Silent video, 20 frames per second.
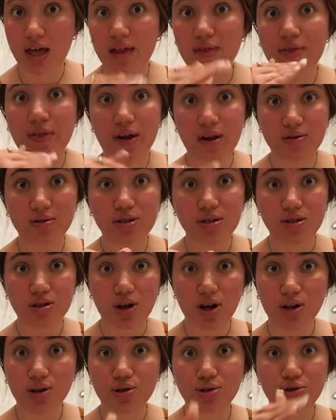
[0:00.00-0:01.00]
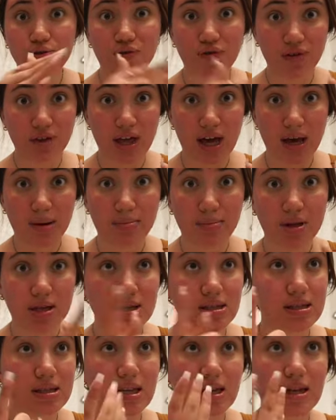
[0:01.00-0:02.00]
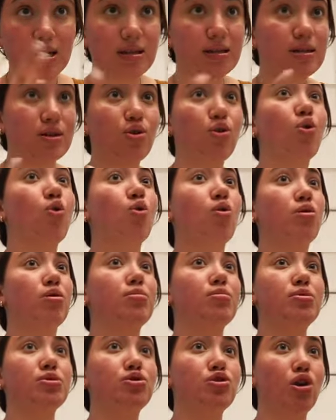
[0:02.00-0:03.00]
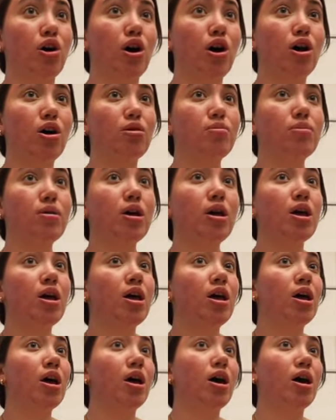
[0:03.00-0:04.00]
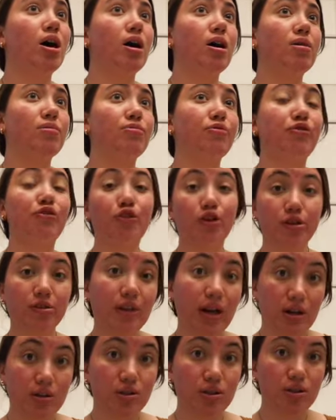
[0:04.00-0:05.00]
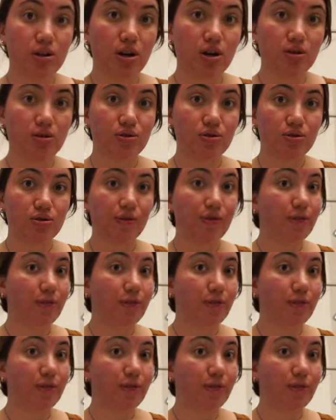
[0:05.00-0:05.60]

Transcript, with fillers: a thousand dollars for that because they did a horrible job um, for a thousand dollars.